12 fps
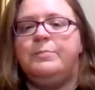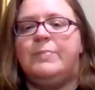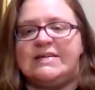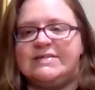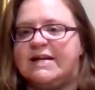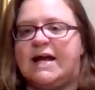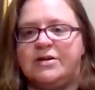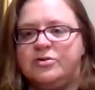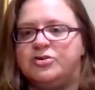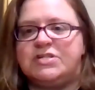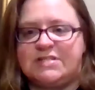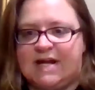basic
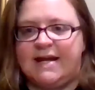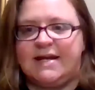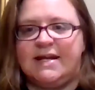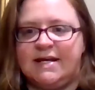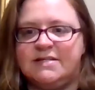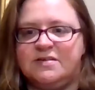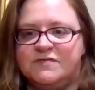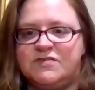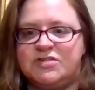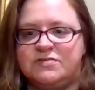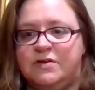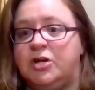understandings of,
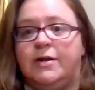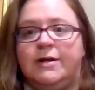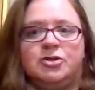you know,